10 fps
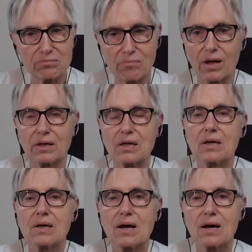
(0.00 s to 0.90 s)
My
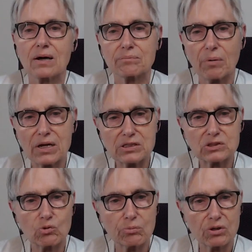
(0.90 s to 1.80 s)
patients
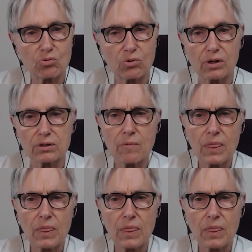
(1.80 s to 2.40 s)
would be thrilled.